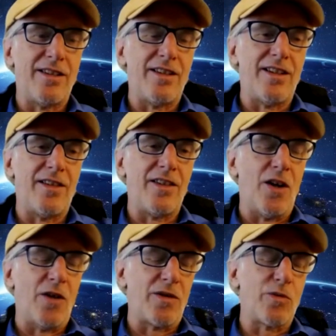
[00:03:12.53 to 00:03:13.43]
you
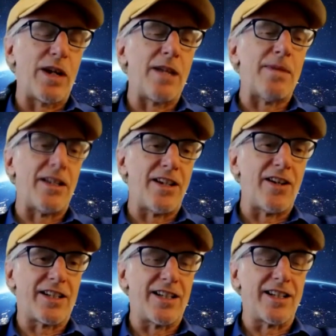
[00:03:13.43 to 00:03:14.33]
know, read about
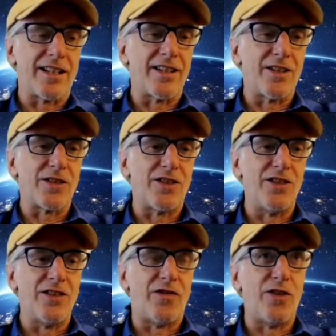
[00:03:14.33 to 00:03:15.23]
Derek Dingle in those
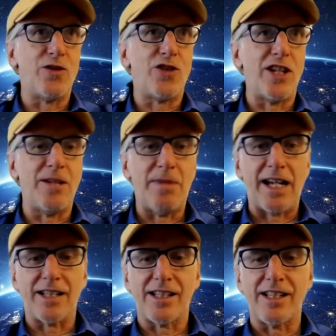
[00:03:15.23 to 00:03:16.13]
few Genii
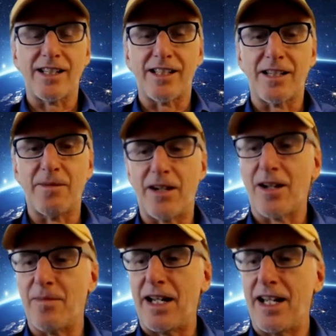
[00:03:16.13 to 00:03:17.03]
magazines I somehow
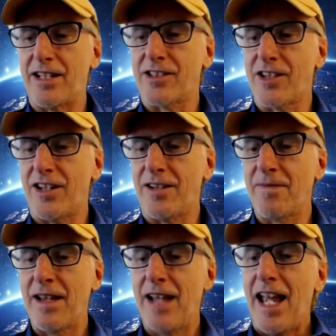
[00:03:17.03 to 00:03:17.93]
got my hands on.
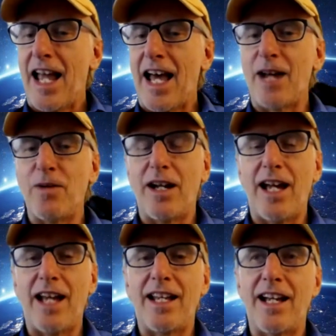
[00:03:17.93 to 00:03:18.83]
And I
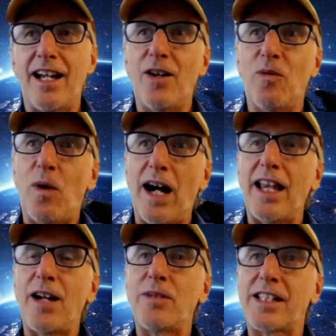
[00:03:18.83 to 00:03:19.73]
and
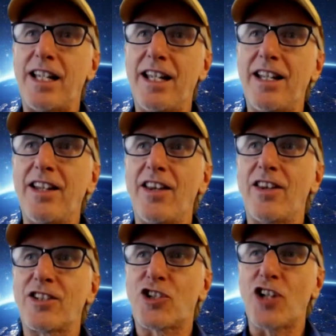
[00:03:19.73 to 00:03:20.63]
while I was in
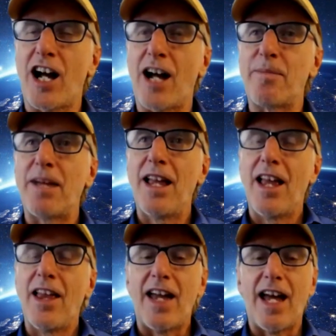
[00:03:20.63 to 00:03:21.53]
the shop,
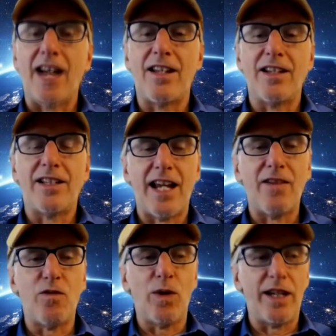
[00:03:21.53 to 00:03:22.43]
they had
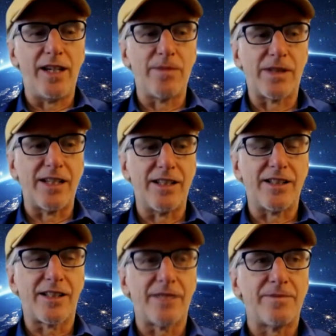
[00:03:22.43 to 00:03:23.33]
Dave
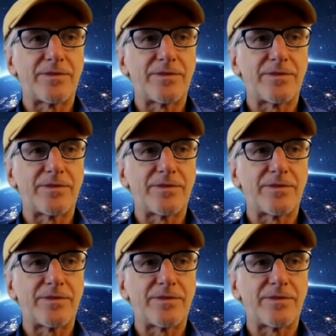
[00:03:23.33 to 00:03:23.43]
Williamson's